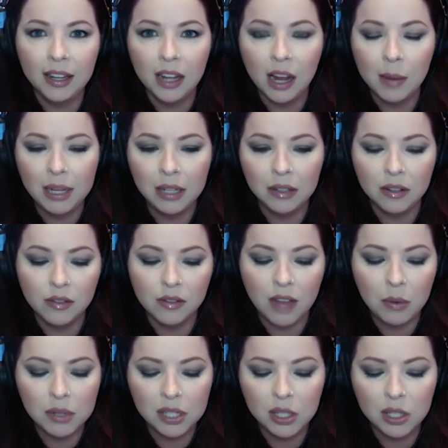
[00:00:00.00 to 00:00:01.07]
I mean,
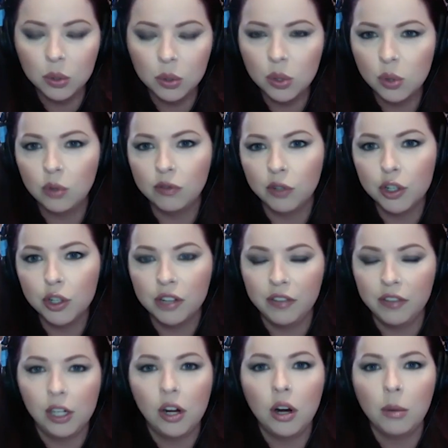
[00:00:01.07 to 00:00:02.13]
that was the old school version of
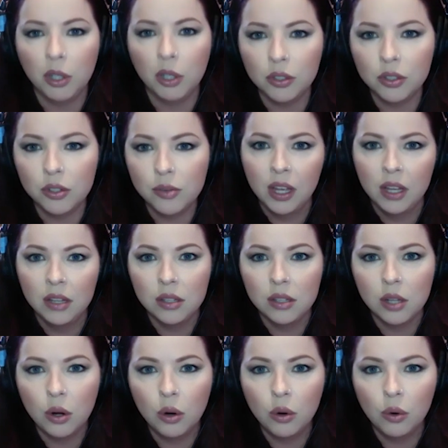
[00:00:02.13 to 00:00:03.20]
e-commerce.
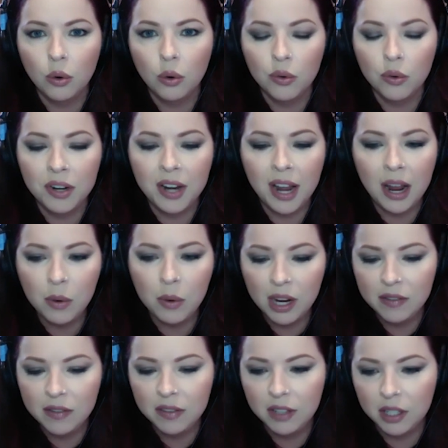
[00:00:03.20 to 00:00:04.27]
So now we
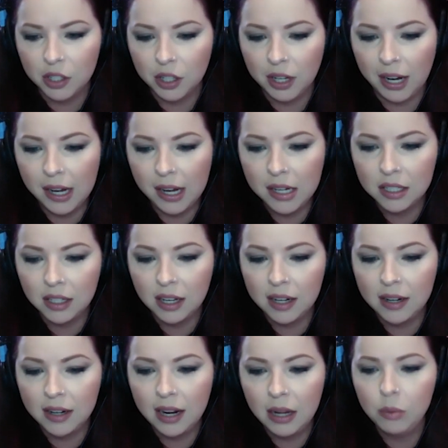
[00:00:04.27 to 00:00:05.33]
have the internet,
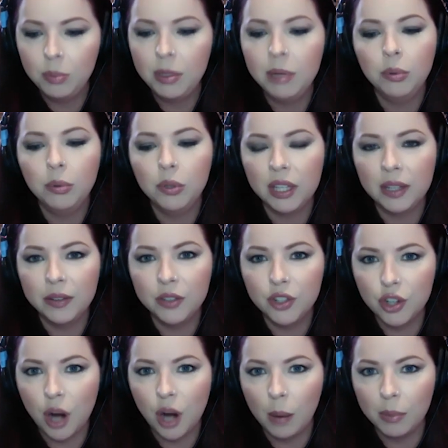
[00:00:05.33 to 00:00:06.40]
and now people can
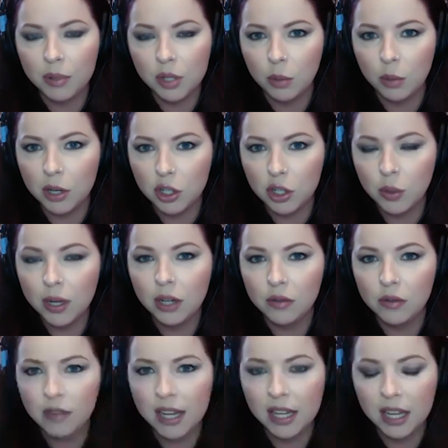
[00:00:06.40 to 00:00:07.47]
shop so much quicker.
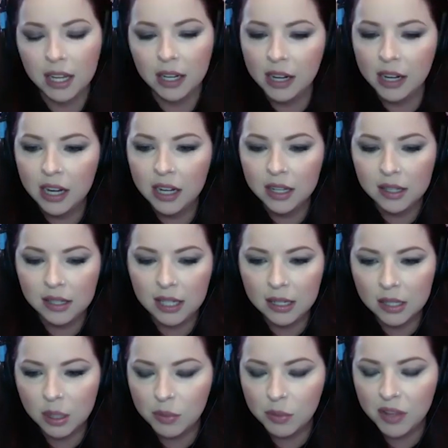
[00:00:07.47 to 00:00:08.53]
They can see
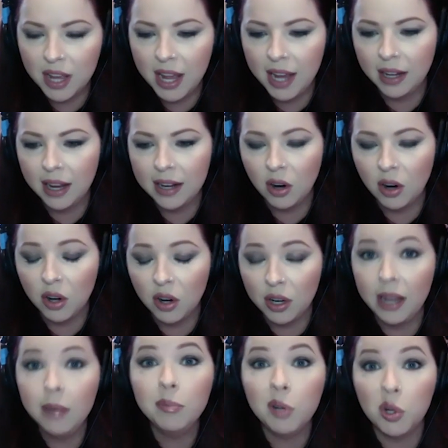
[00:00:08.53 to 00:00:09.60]
something and on an
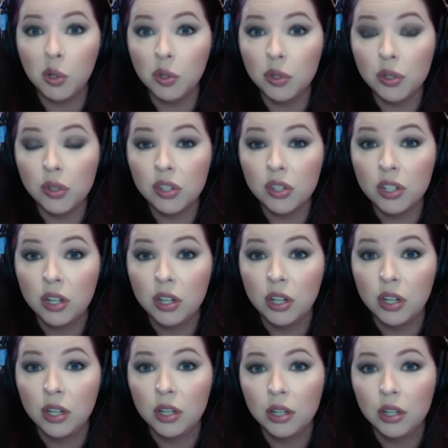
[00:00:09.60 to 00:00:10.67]
impulse,
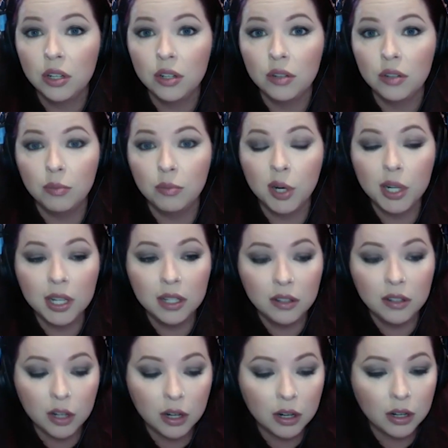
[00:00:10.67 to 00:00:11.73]
put in
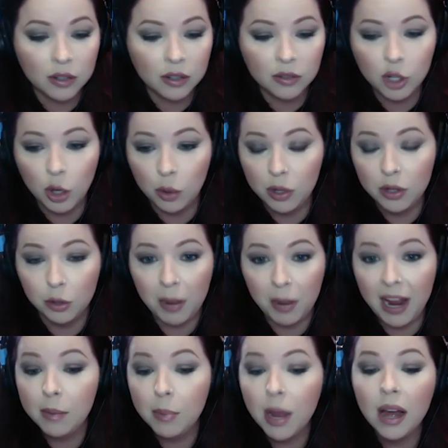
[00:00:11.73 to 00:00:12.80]
their, you know, either
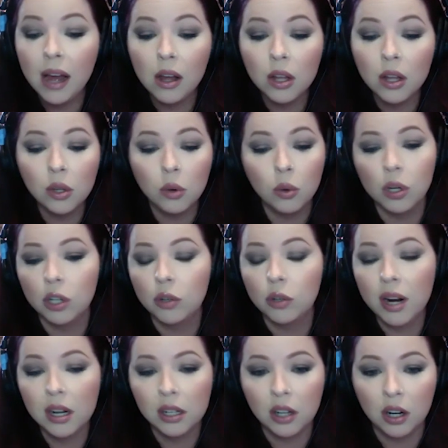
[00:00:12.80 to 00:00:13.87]
PayPal or
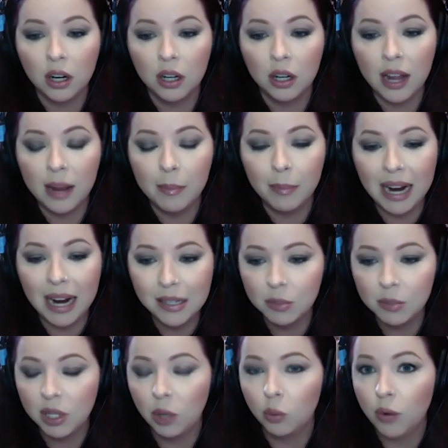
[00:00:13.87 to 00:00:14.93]
credit card and buy
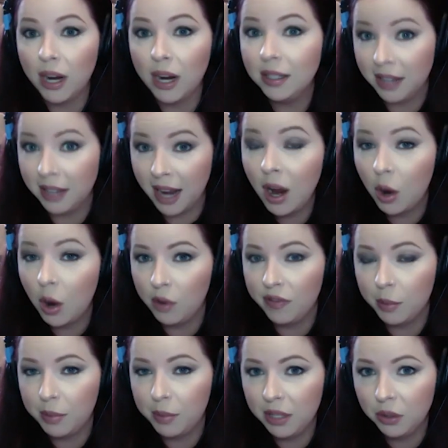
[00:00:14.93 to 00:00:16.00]
something right now if
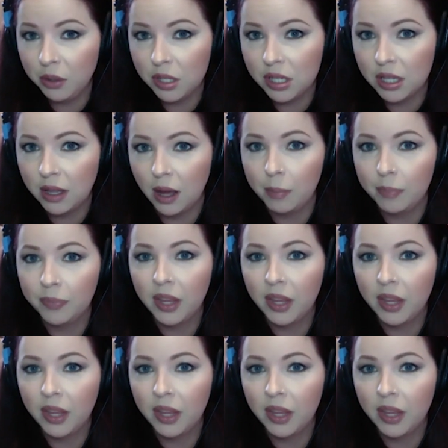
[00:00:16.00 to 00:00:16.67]
it appeals to them,